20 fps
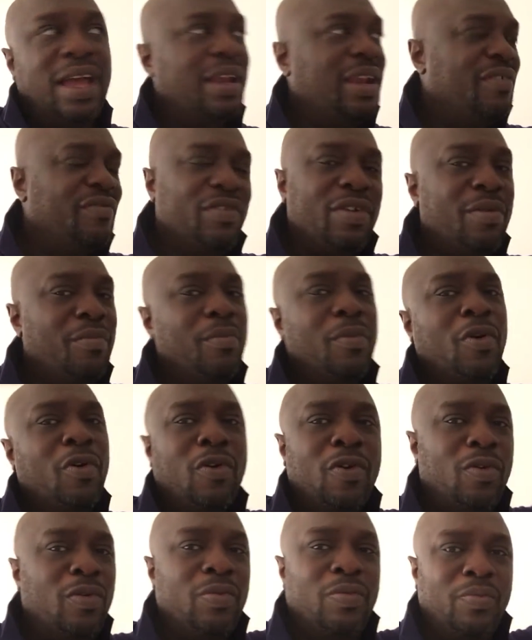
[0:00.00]
And I've got
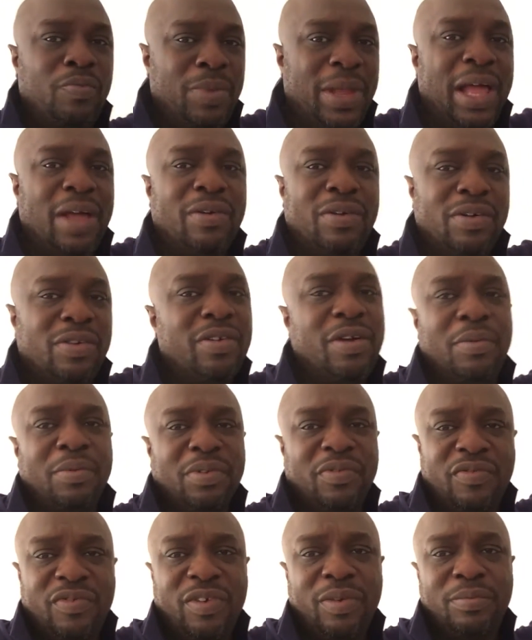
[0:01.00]
more power
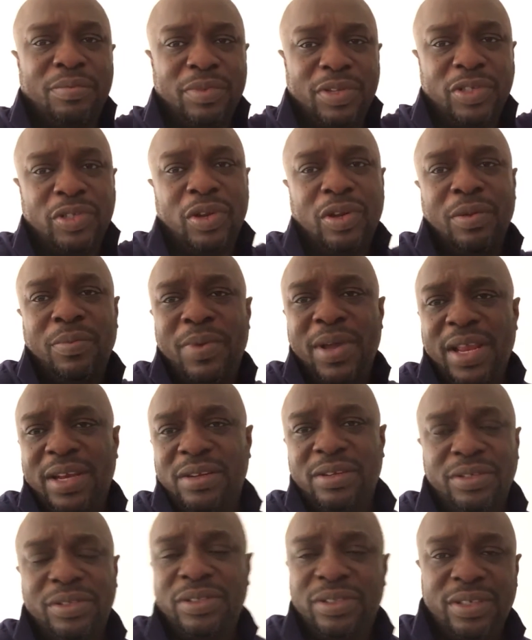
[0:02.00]
coming from the solar
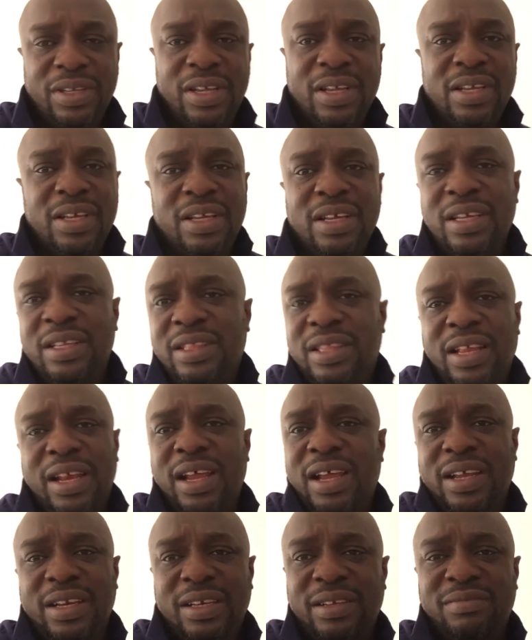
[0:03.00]
panels than
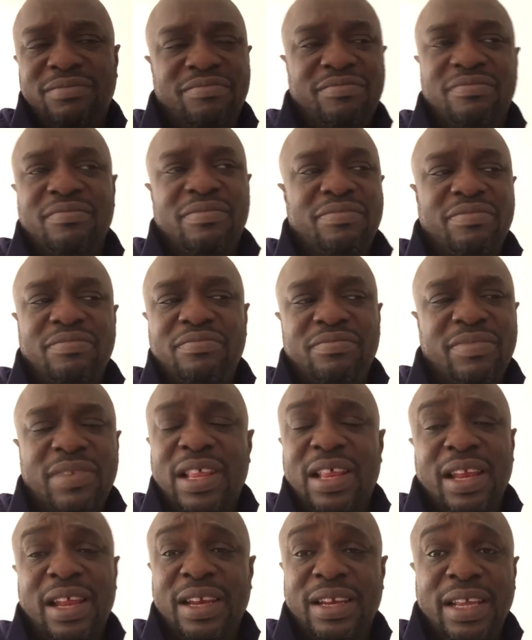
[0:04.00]

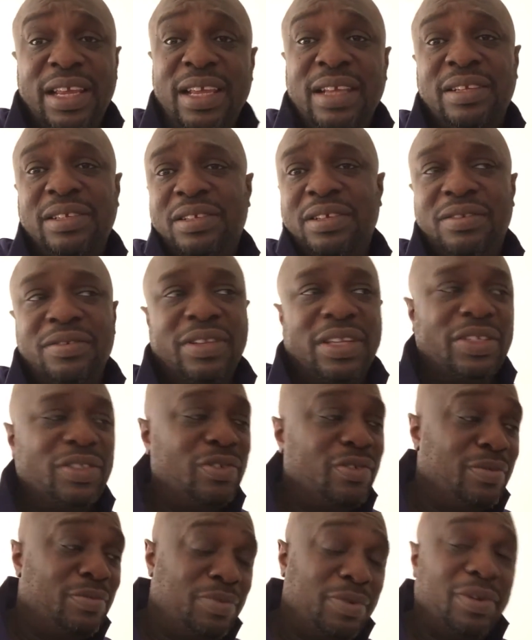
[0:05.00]
I need, so
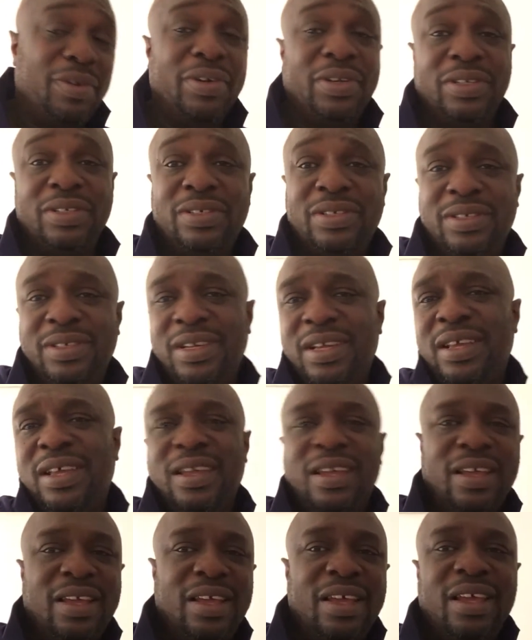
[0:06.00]
there's no point
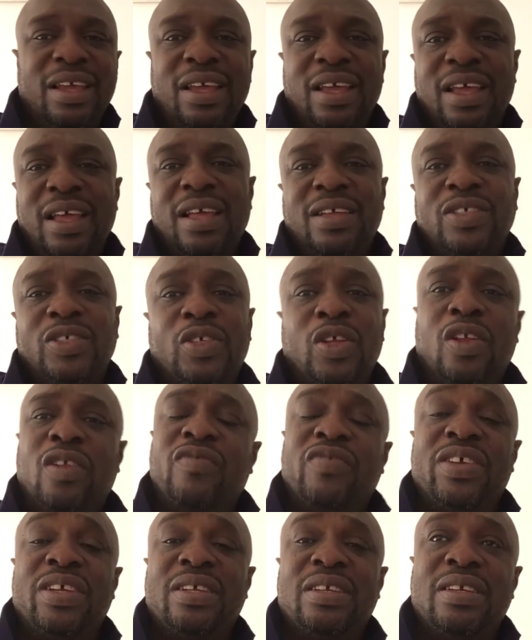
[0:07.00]

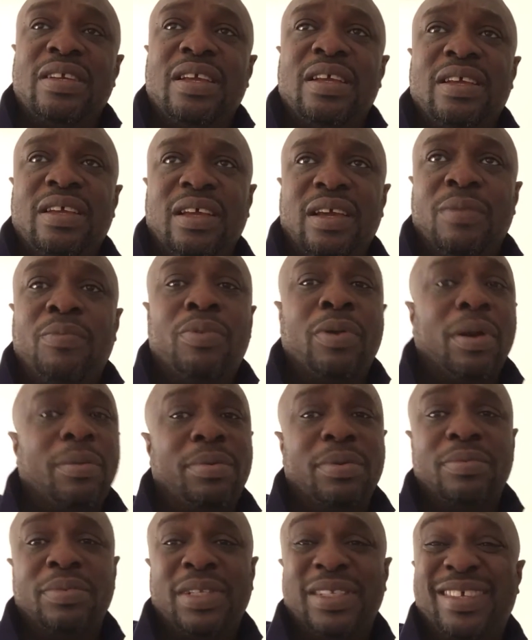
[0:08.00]
solving a
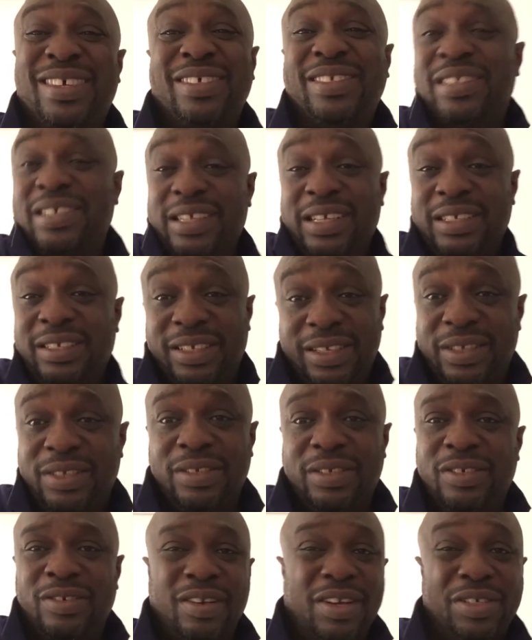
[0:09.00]
problem that doesn't
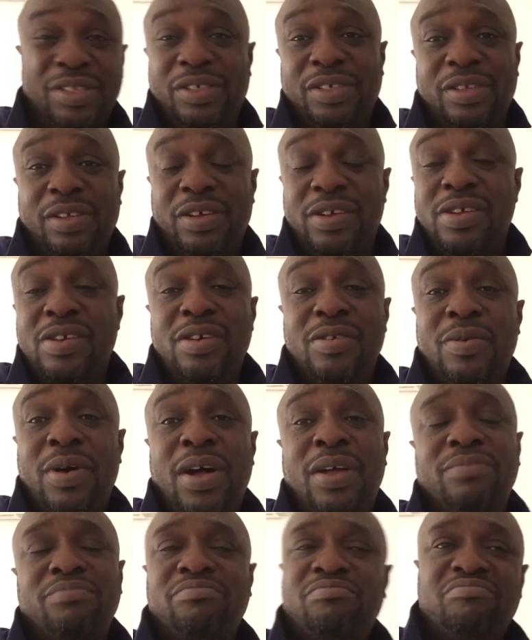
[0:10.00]
exist. So I just thought, you know
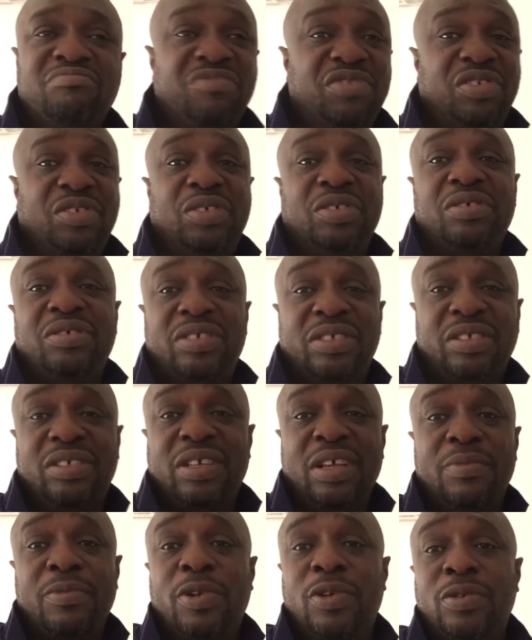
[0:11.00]
what, just use the
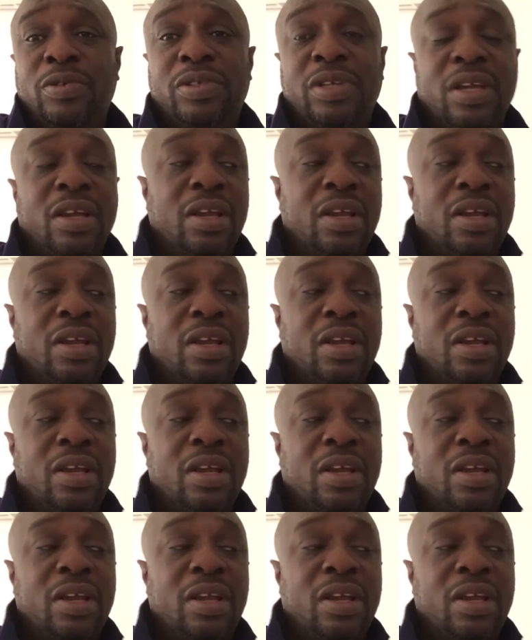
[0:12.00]
same old